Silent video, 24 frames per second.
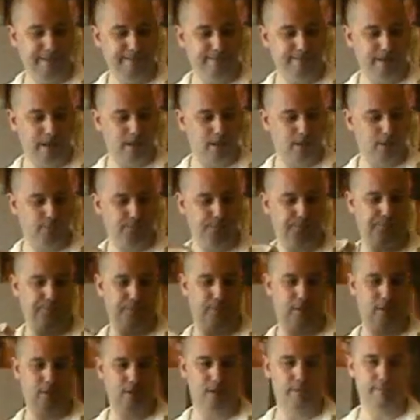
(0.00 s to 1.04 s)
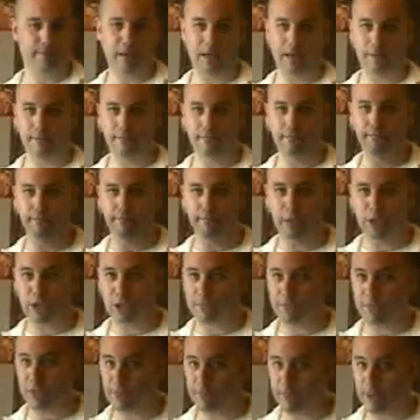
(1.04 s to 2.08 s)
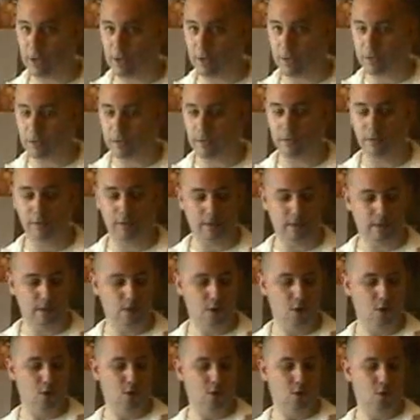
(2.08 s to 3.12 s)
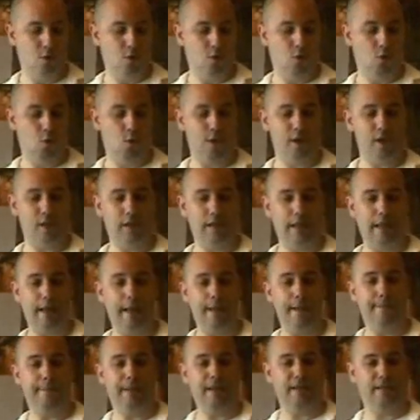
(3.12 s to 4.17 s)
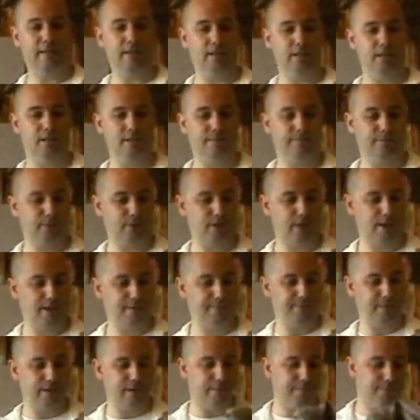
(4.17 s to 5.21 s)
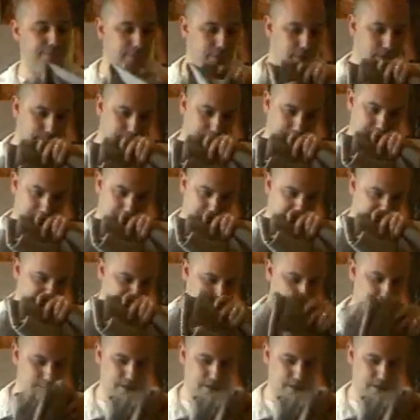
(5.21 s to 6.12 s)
follow. Make much better oil paintings. Okay, now get back